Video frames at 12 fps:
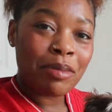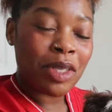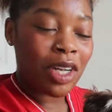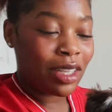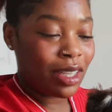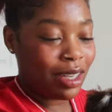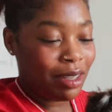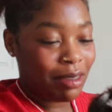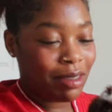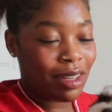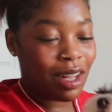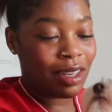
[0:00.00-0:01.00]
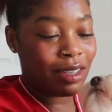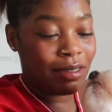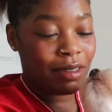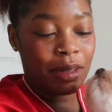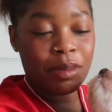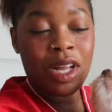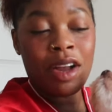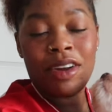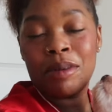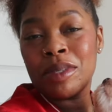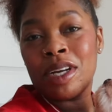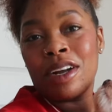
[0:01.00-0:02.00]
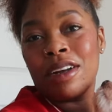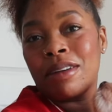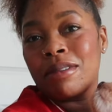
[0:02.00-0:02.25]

I'm sorry, Theo. I, I'm sorry, I'm sorry.